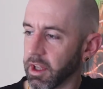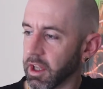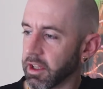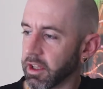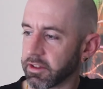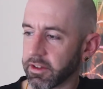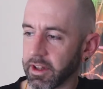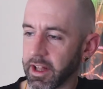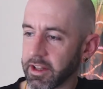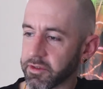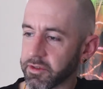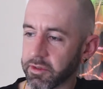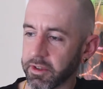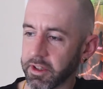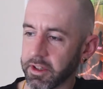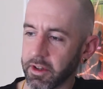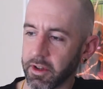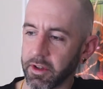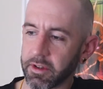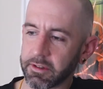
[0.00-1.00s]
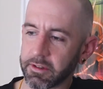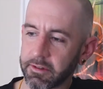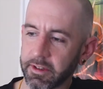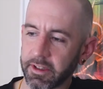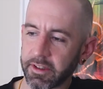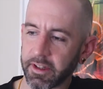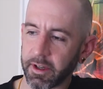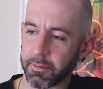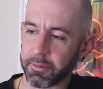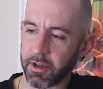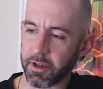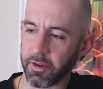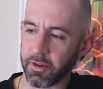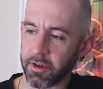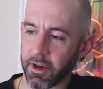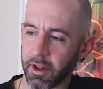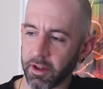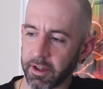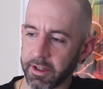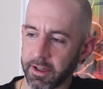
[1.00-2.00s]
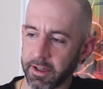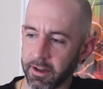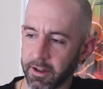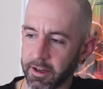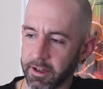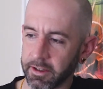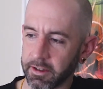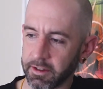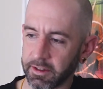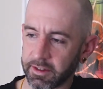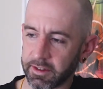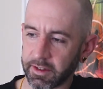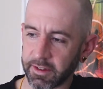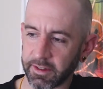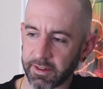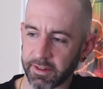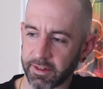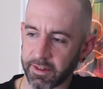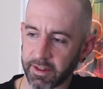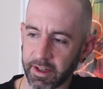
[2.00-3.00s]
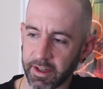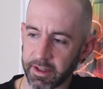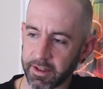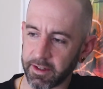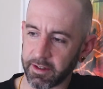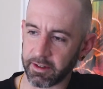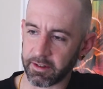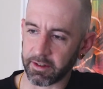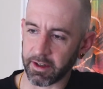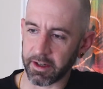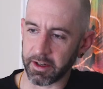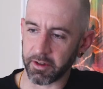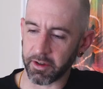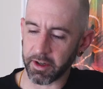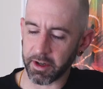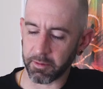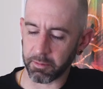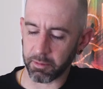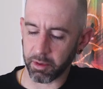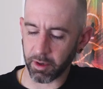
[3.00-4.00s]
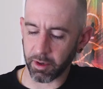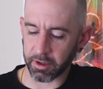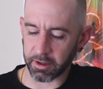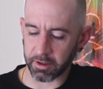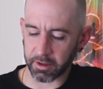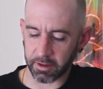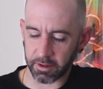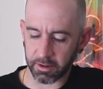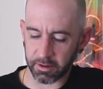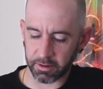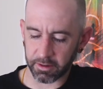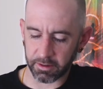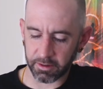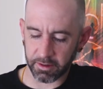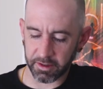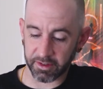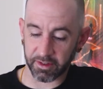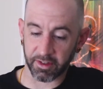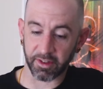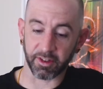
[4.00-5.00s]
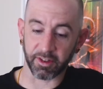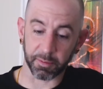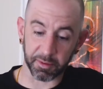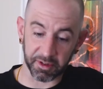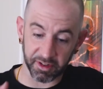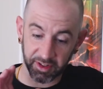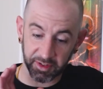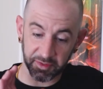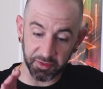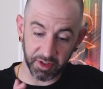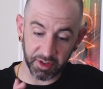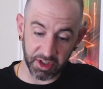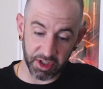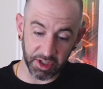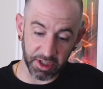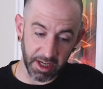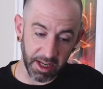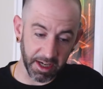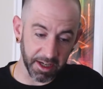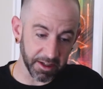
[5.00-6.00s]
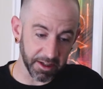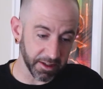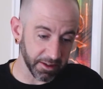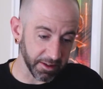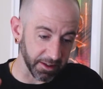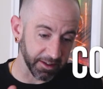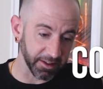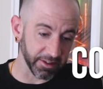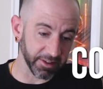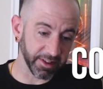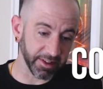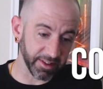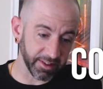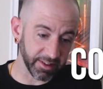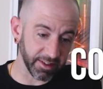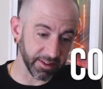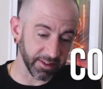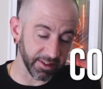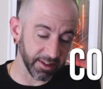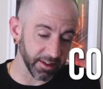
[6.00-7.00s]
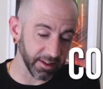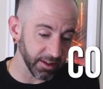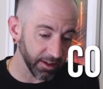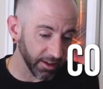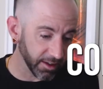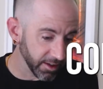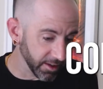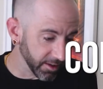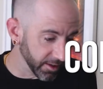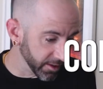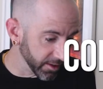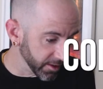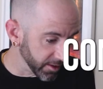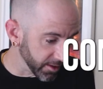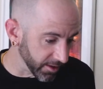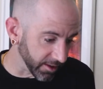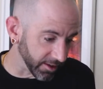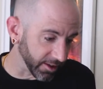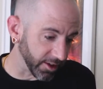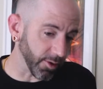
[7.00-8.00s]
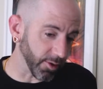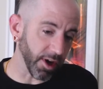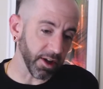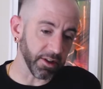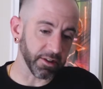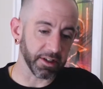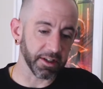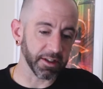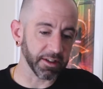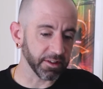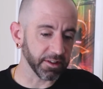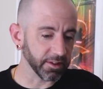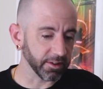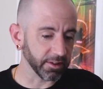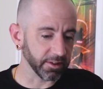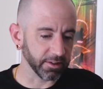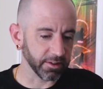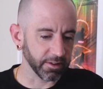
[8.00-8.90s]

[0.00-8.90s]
so that's really the only reason I'm going all in on it, is because it's like, I know how important just the specific genetic, the consistency, and the quality is,